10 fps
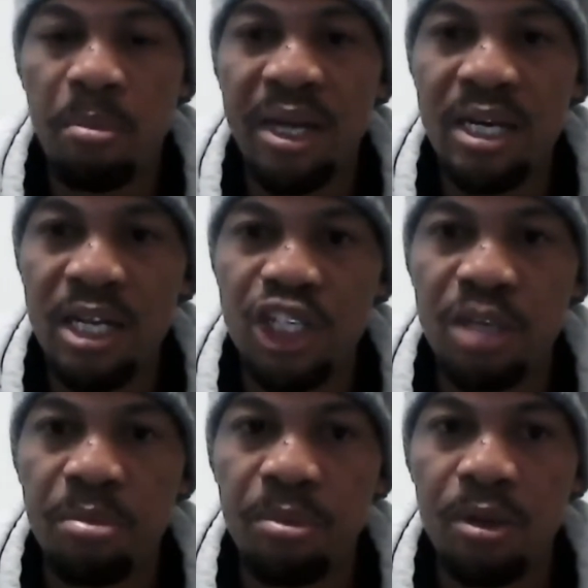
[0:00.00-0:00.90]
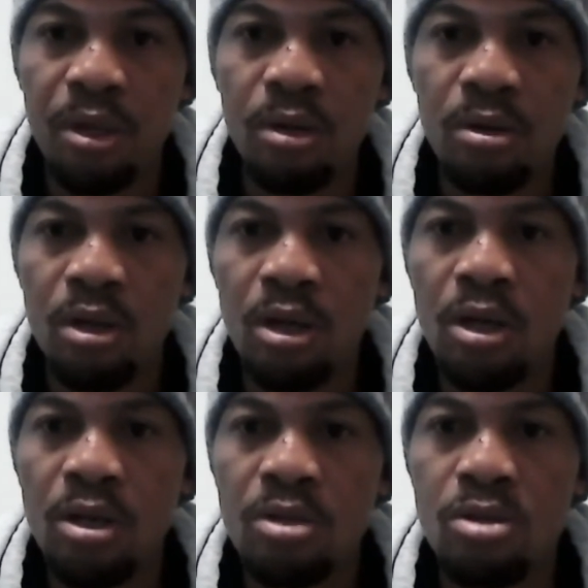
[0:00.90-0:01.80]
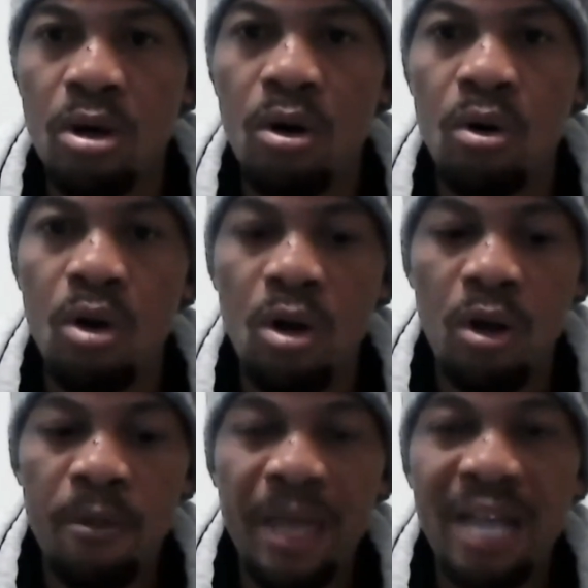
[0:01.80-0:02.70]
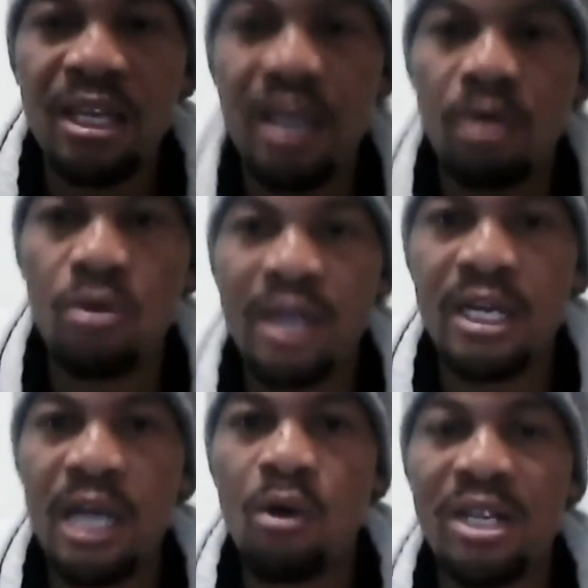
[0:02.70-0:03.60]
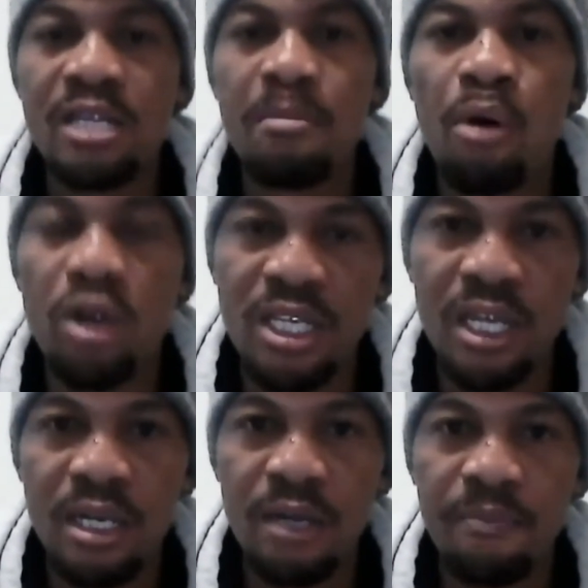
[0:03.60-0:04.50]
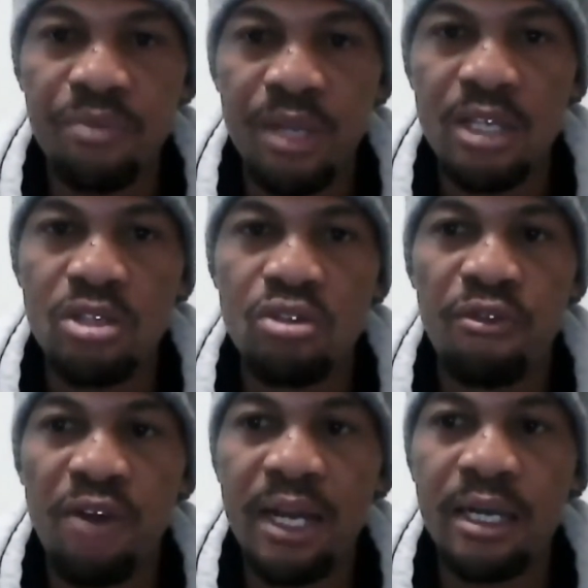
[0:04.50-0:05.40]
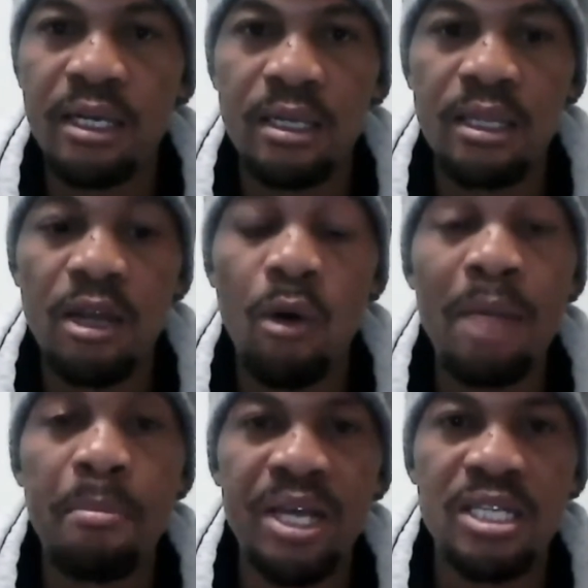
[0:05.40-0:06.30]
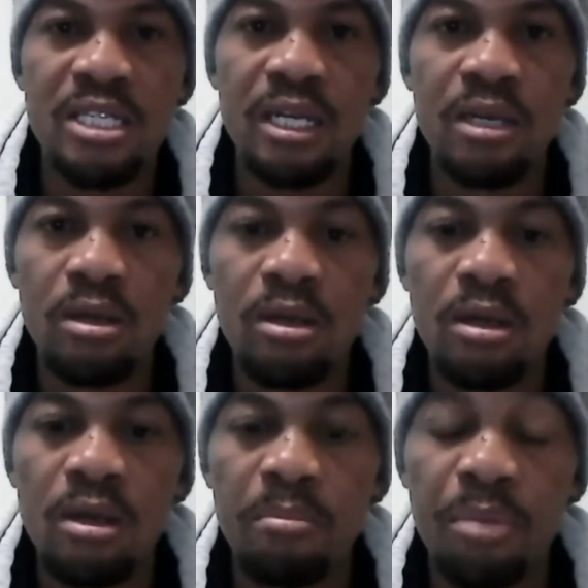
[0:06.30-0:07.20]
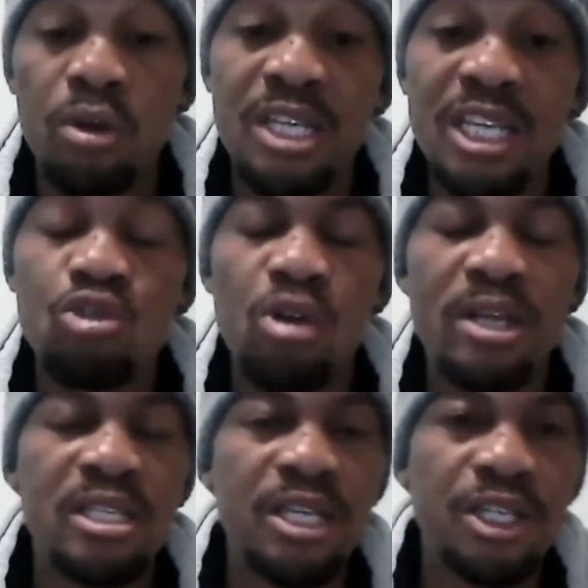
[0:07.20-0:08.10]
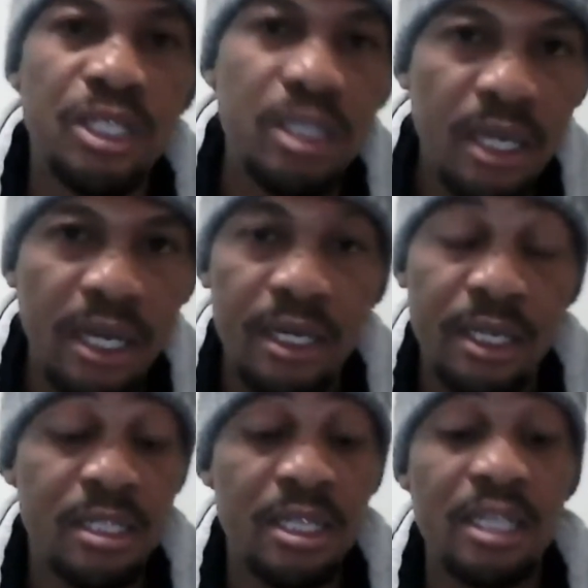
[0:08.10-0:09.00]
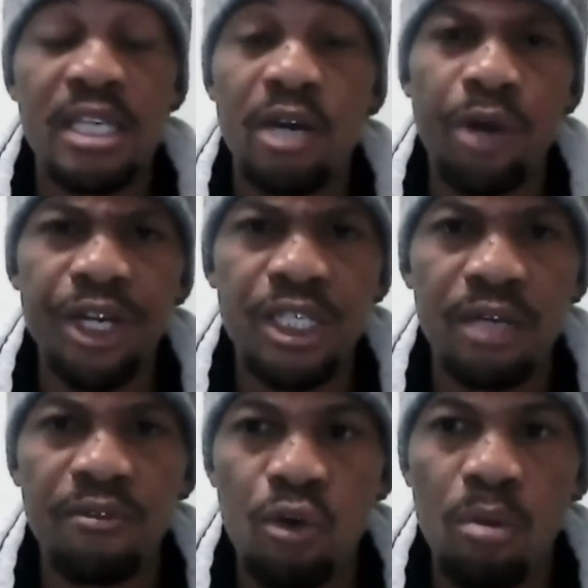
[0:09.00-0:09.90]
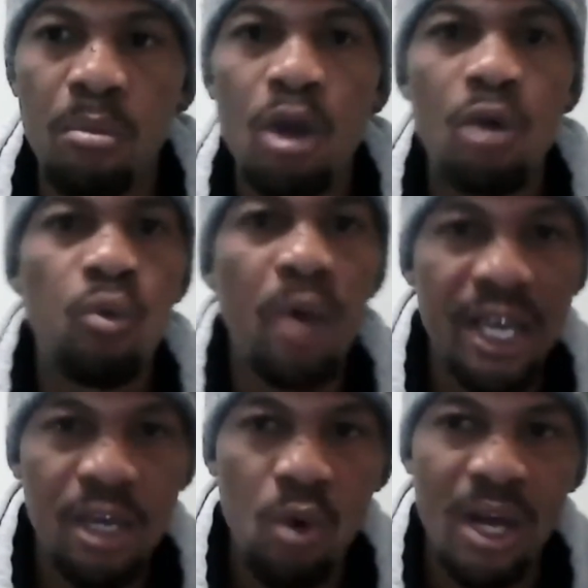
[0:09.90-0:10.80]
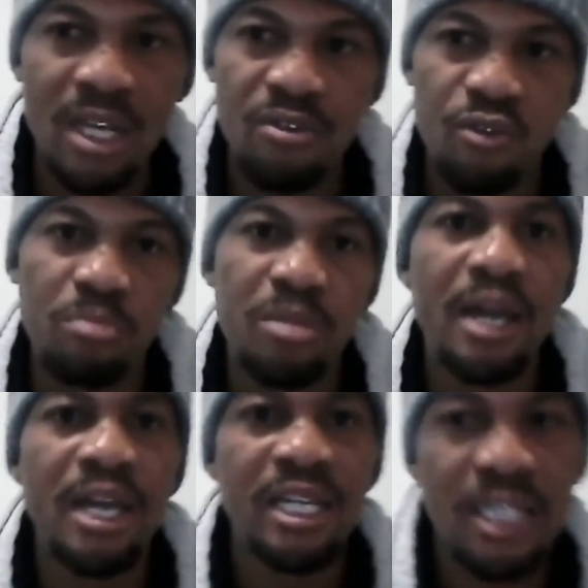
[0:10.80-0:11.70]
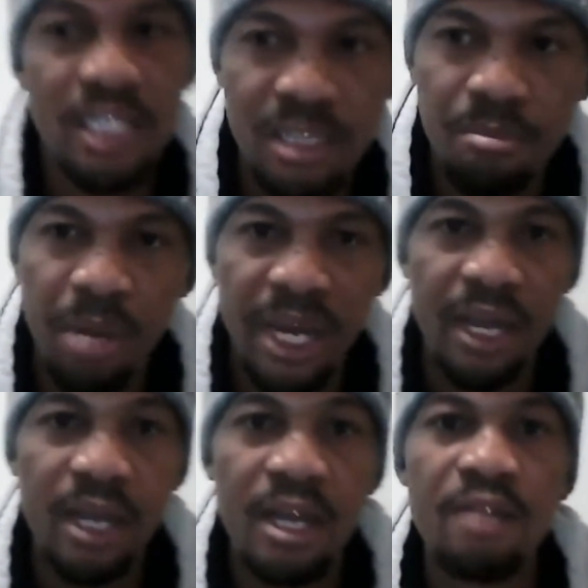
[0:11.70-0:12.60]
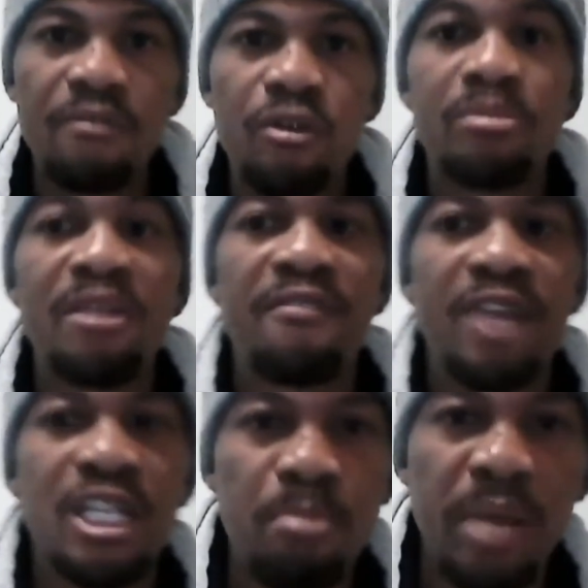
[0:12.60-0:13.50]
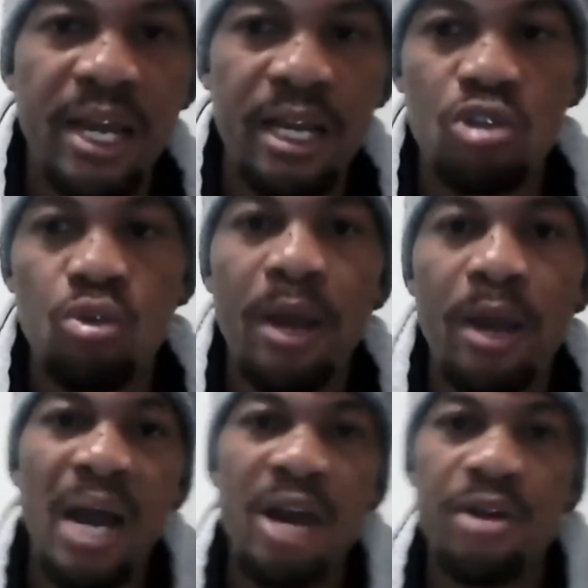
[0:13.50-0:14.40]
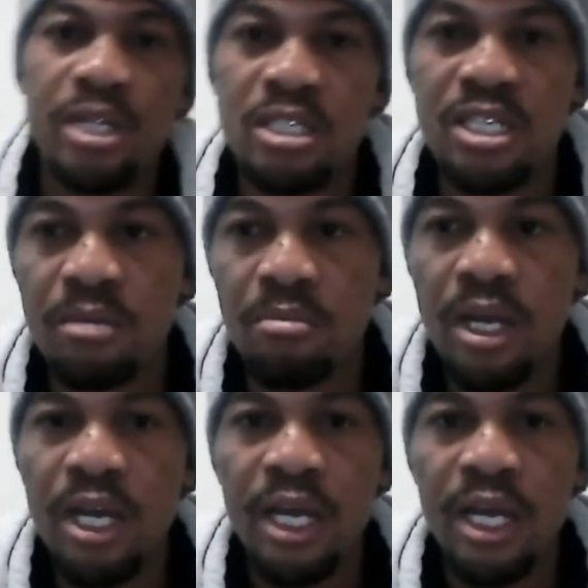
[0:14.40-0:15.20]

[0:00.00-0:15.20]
partnership, So I think right now what's important is to find the right person, because his transition and his integration from where he was, from the national team player, from the Vets player to a Pirates team,